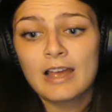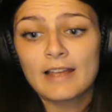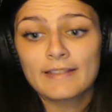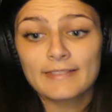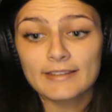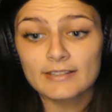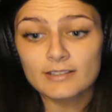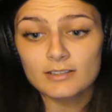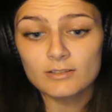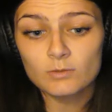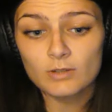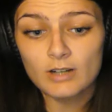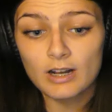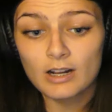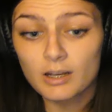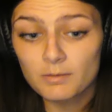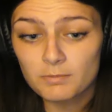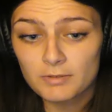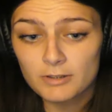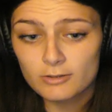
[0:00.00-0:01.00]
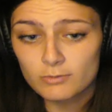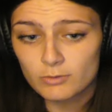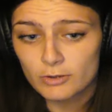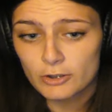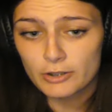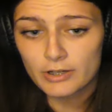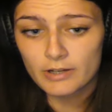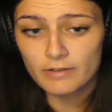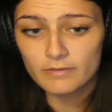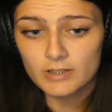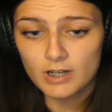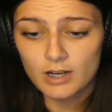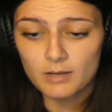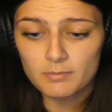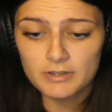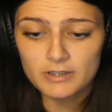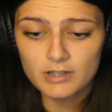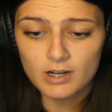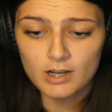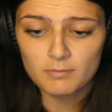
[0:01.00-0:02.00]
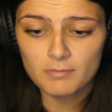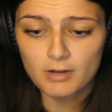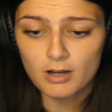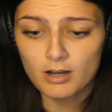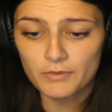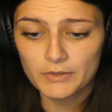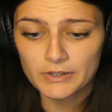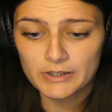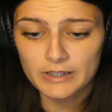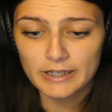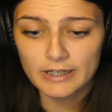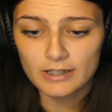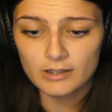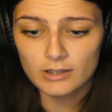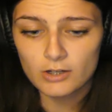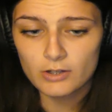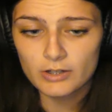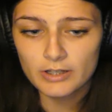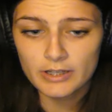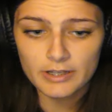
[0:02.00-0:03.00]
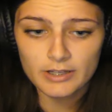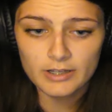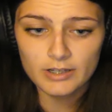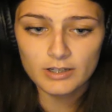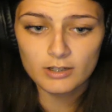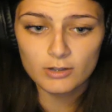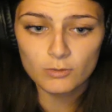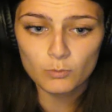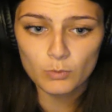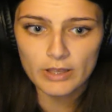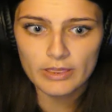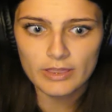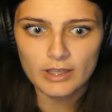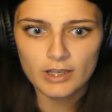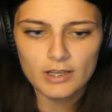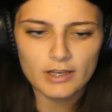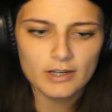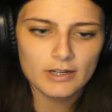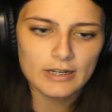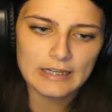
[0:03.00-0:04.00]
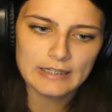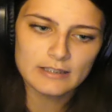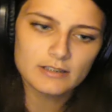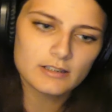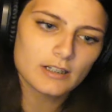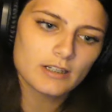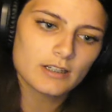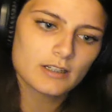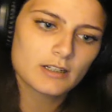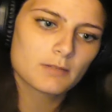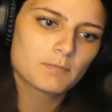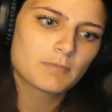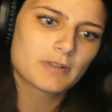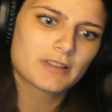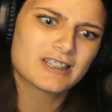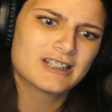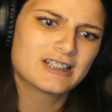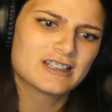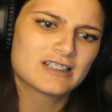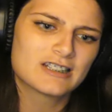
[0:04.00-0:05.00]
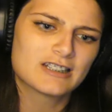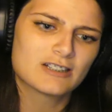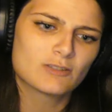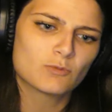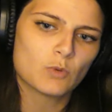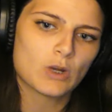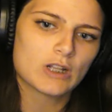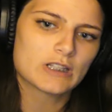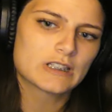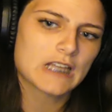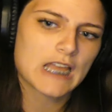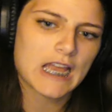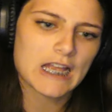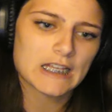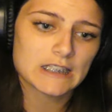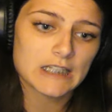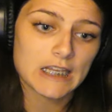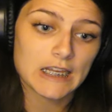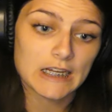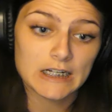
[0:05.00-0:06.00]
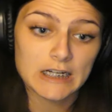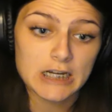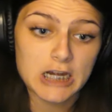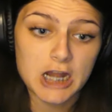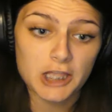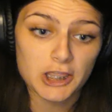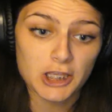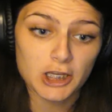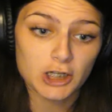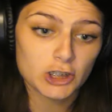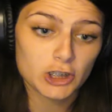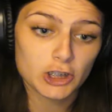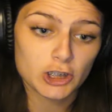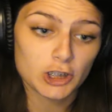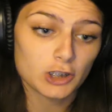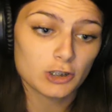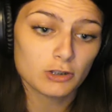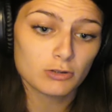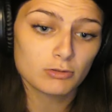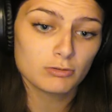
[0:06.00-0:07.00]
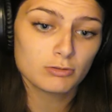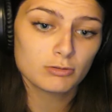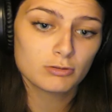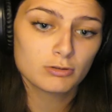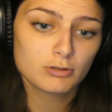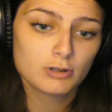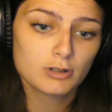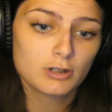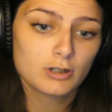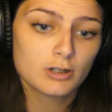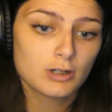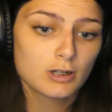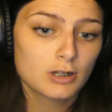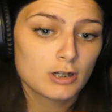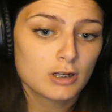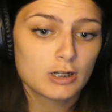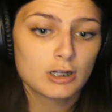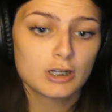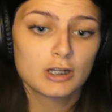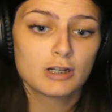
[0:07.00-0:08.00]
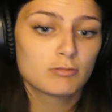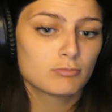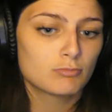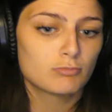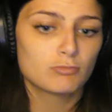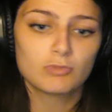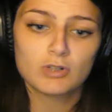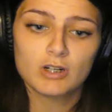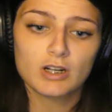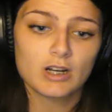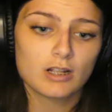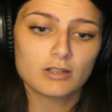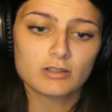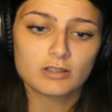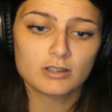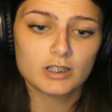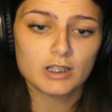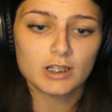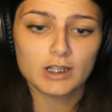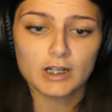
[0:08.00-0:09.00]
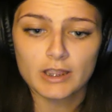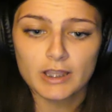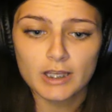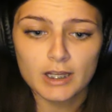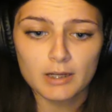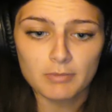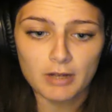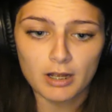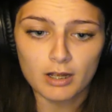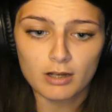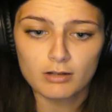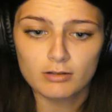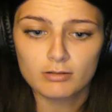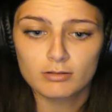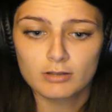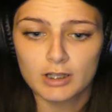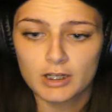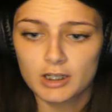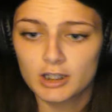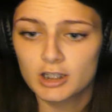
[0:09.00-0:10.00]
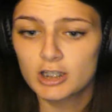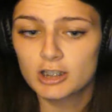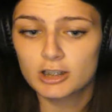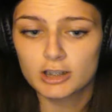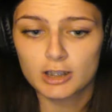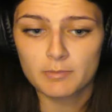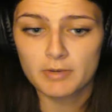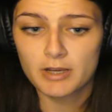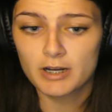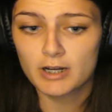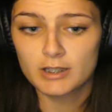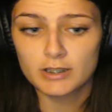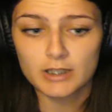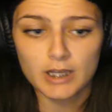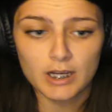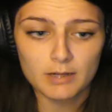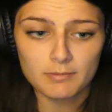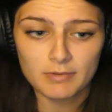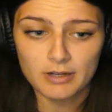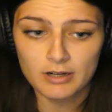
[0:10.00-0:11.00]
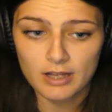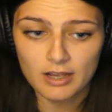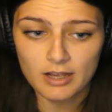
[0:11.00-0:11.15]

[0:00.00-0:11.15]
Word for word: This is what happens when you give Tommy time off. It's like low key, we think he needs it, but then once he has like nothing to do, what else is he gonna think about? Like he's gonna be in his head about